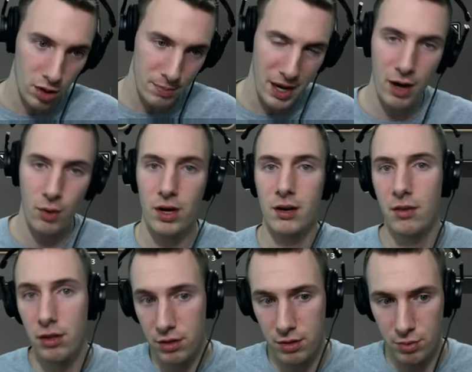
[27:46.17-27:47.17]
power,
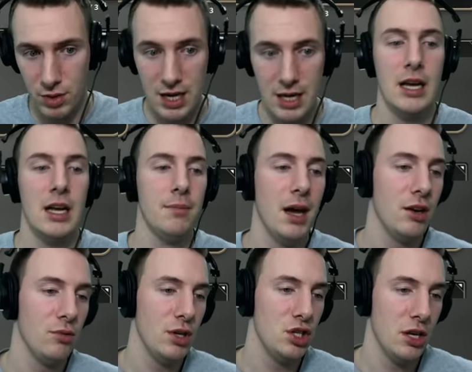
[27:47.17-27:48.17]
3
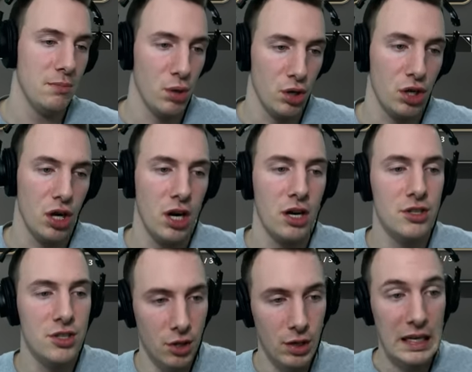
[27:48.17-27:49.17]
mana regen per card.
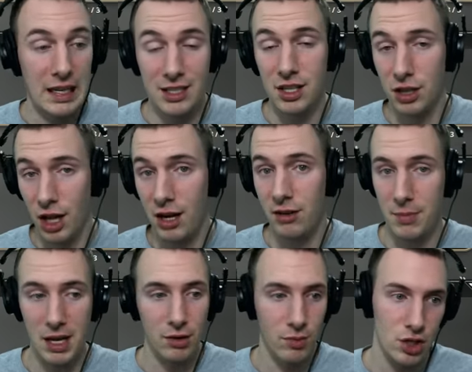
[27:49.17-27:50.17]
So it's a lot of
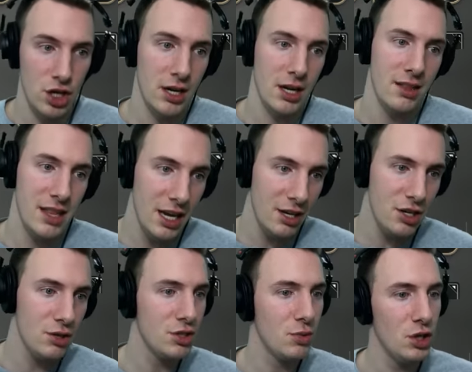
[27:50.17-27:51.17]
mana regen. And then
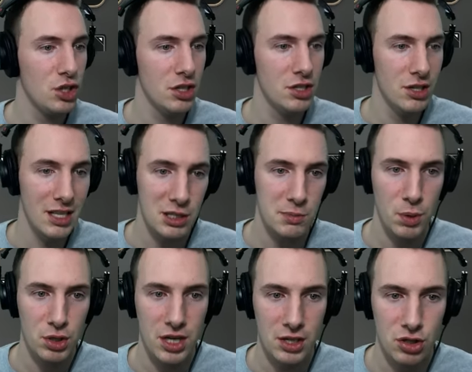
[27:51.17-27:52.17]
you switch into this
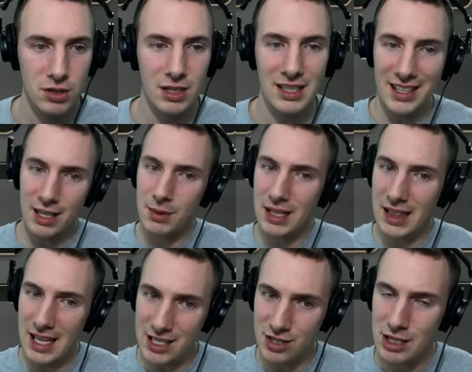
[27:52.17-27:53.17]
Burst Engine, a little bit
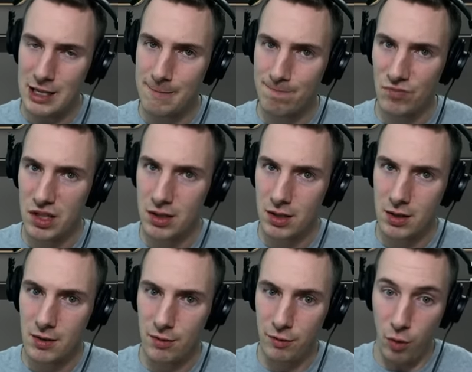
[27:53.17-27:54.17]
less.
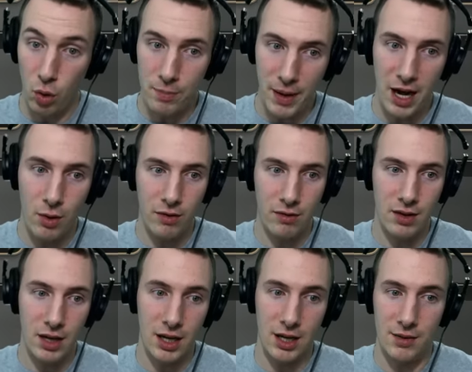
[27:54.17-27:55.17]
4 power,
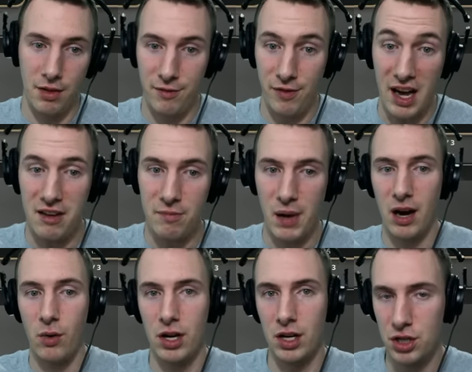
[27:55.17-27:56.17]
5
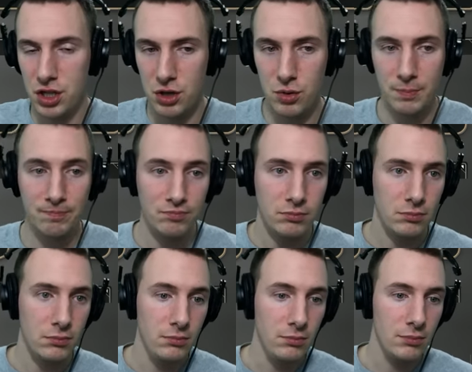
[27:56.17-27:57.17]
power, and 2
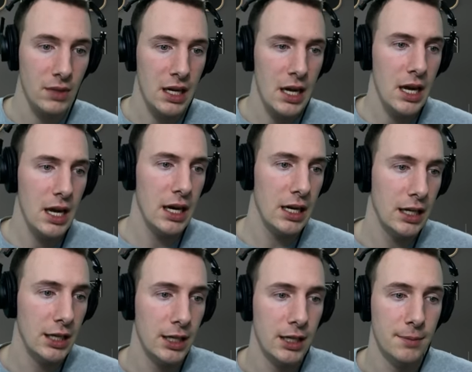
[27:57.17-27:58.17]

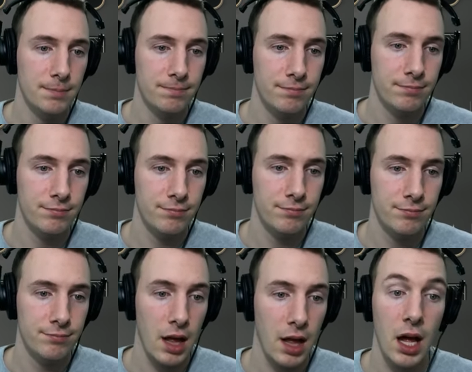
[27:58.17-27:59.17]

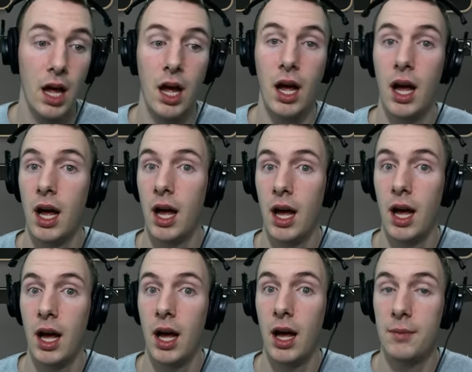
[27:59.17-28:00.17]

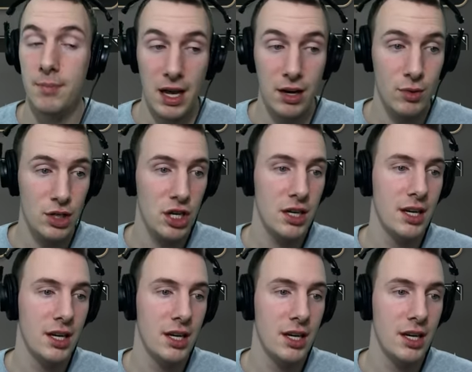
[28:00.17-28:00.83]
mana regen,